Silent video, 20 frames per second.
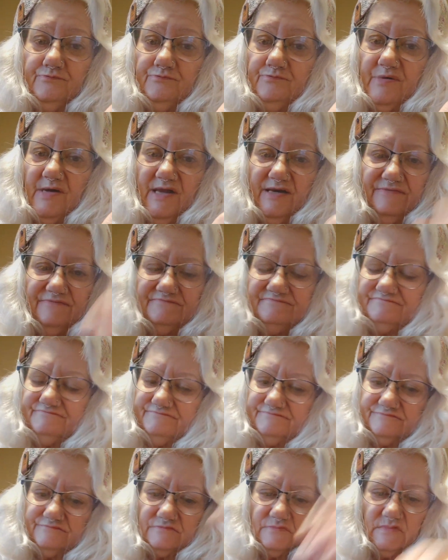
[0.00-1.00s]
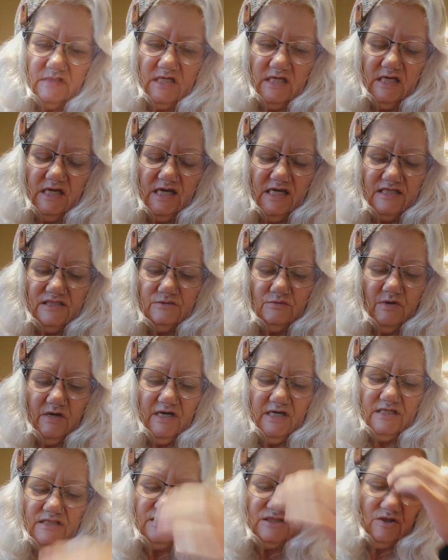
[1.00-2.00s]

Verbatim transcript: But it is what it is.